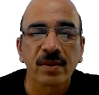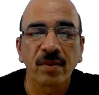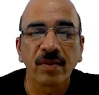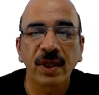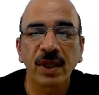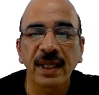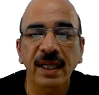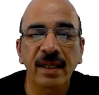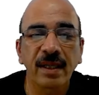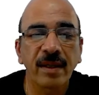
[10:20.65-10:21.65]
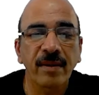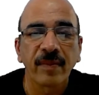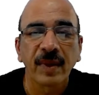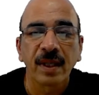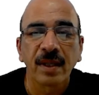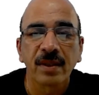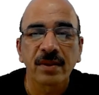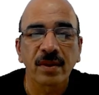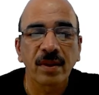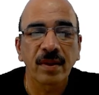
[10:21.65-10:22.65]
So what do we get here?
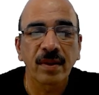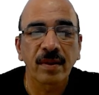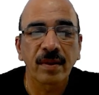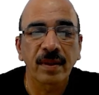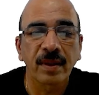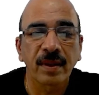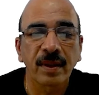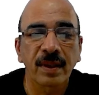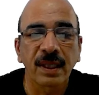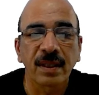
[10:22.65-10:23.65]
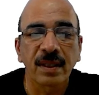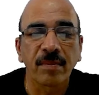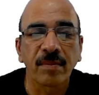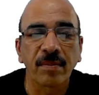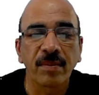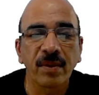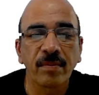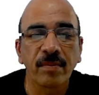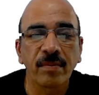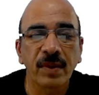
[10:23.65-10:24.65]
So W
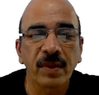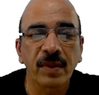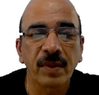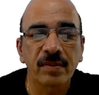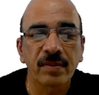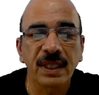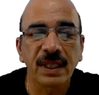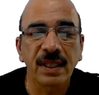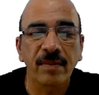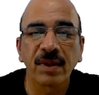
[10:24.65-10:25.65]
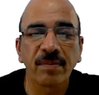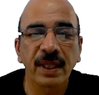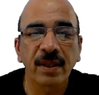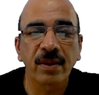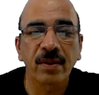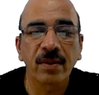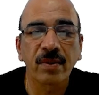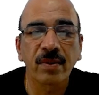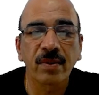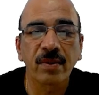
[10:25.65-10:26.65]
mu G, it will be
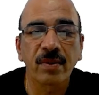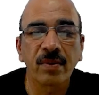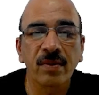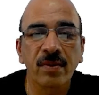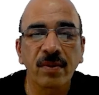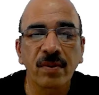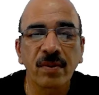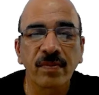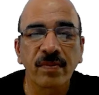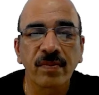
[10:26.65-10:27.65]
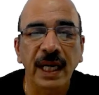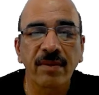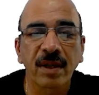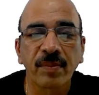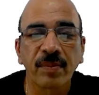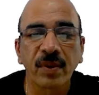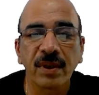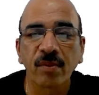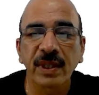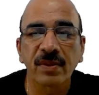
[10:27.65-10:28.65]
225 upon how
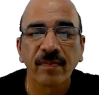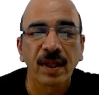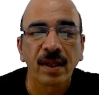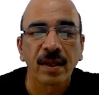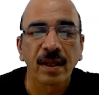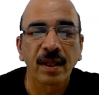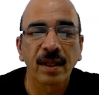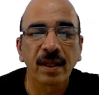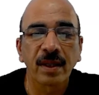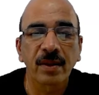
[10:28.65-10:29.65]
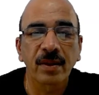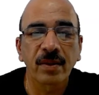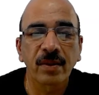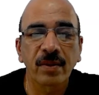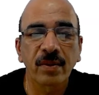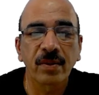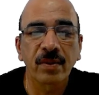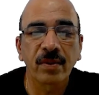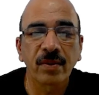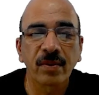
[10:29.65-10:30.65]
much?
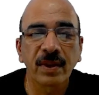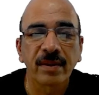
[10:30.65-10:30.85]
200.